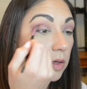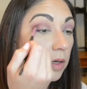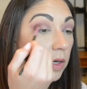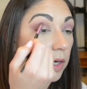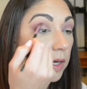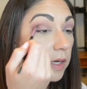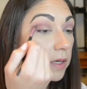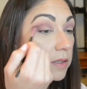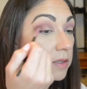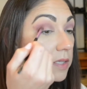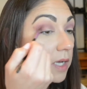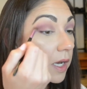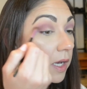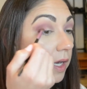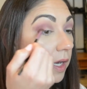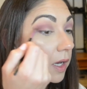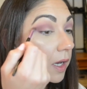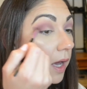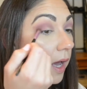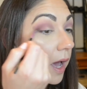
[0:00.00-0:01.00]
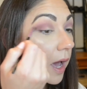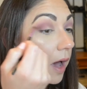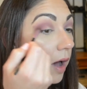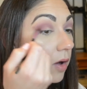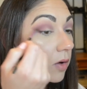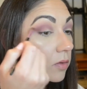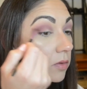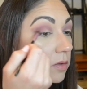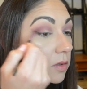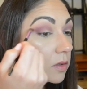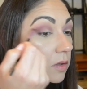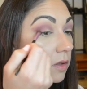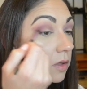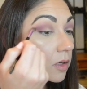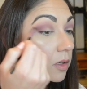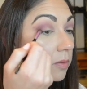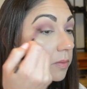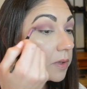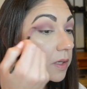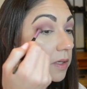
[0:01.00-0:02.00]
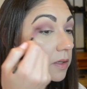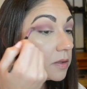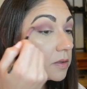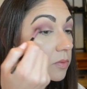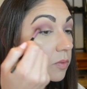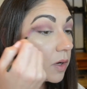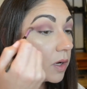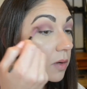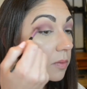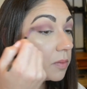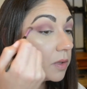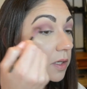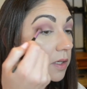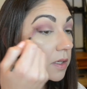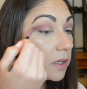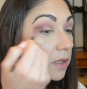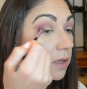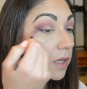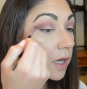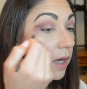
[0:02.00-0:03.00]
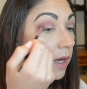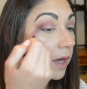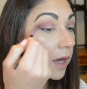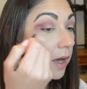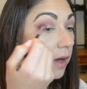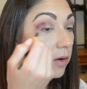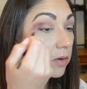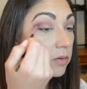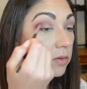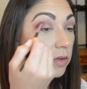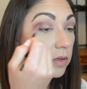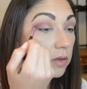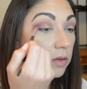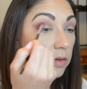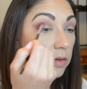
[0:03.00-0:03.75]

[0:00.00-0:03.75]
And taking it out a little bit as well, blending that out.